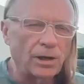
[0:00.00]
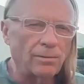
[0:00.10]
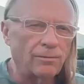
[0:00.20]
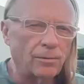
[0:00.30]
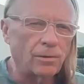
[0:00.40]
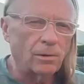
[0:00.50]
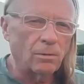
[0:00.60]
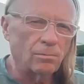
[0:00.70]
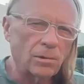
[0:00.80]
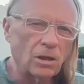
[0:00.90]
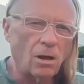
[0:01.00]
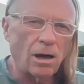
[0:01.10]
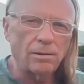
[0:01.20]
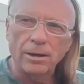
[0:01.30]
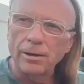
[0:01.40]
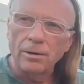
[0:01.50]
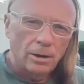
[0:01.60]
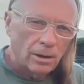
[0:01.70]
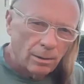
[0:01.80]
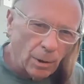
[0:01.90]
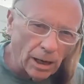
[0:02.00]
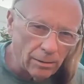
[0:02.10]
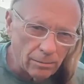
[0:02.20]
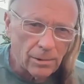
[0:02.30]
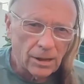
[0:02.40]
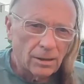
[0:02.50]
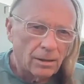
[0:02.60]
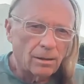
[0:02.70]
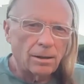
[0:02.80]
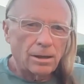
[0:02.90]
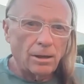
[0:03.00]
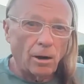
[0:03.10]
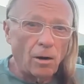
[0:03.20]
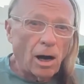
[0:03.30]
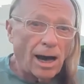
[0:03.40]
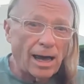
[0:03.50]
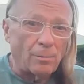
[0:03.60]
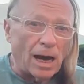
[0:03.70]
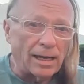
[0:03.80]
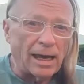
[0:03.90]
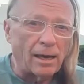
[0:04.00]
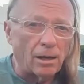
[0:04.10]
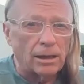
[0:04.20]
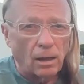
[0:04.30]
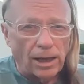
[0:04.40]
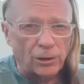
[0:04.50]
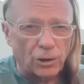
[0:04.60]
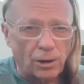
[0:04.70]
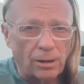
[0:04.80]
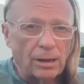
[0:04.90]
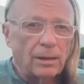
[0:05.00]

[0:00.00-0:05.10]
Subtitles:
up for a lot, But I had my gig on the glacier,